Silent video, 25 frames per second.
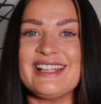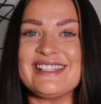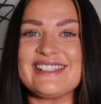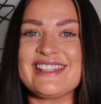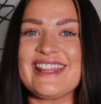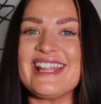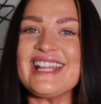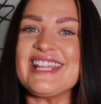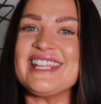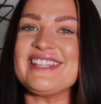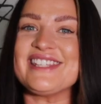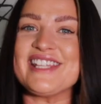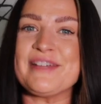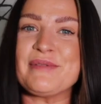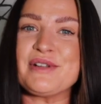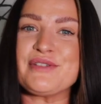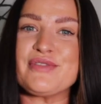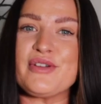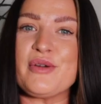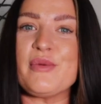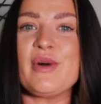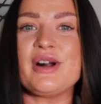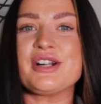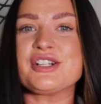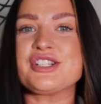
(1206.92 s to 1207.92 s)
So thank you so much
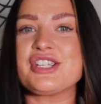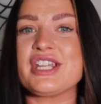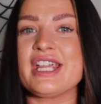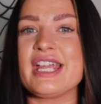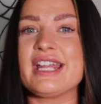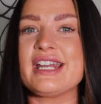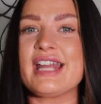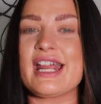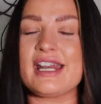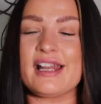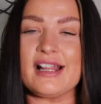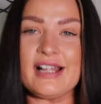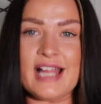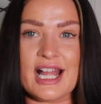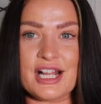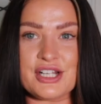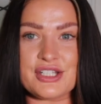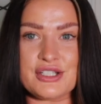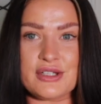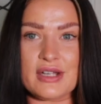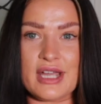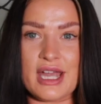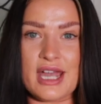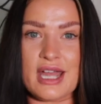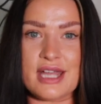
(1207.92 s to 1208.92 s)
for watching and I'll catch
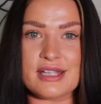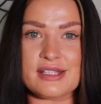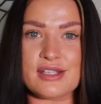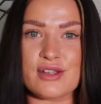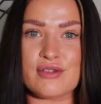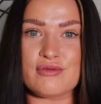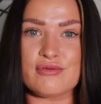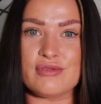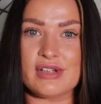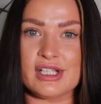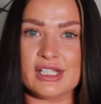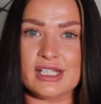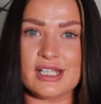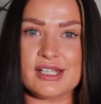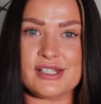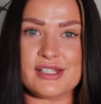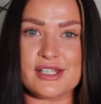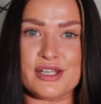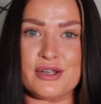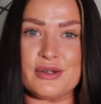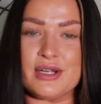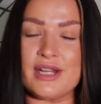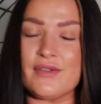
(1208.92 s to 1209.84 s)
you guys really soon.